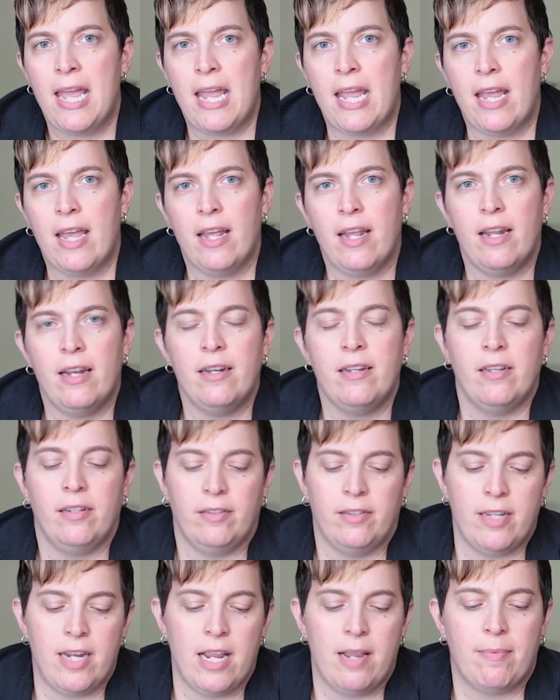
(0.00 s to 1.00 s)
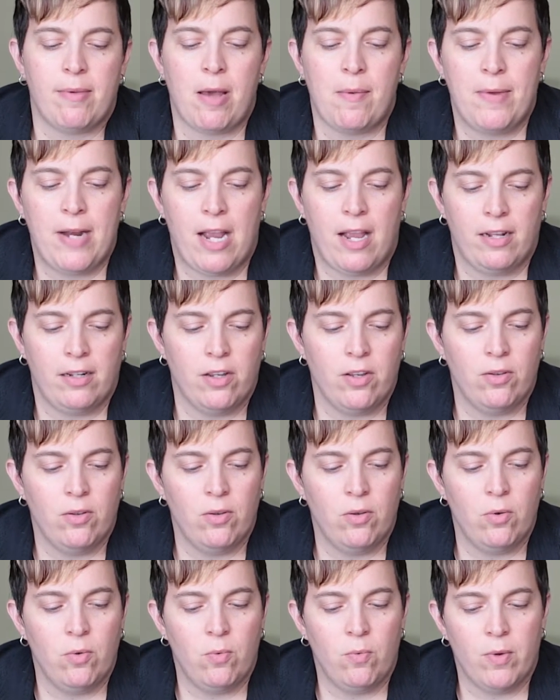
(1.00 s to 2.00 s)
and today I'm coming at
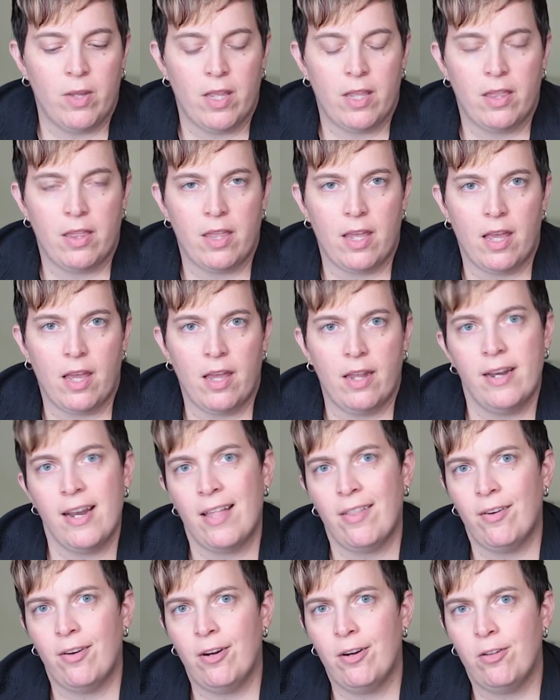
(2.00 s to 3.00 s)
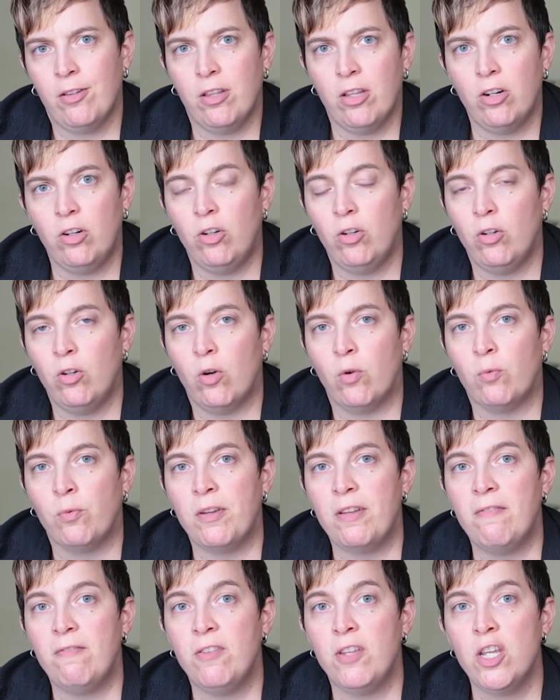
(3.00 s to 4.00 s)
you with another little
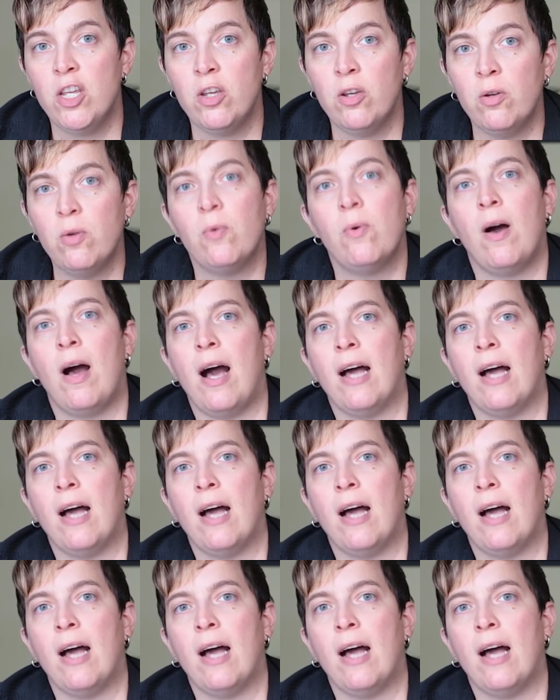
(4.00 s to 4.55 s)
review